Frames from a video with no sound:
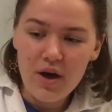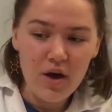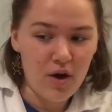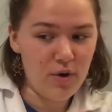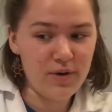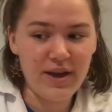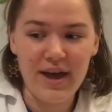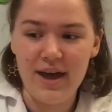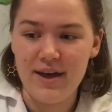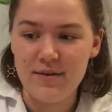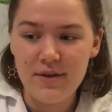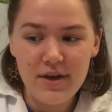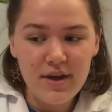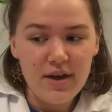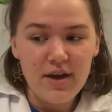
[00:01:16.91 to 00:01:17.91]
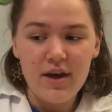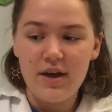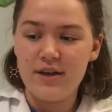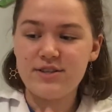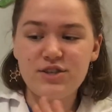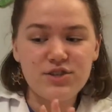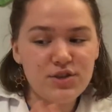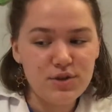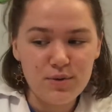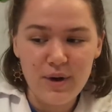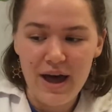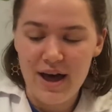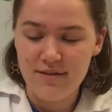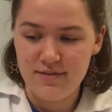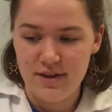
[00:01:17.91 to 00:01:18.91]
Okay, it's too
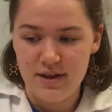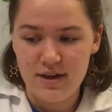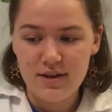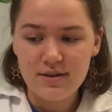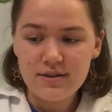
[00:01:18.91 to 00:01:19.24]
heavy.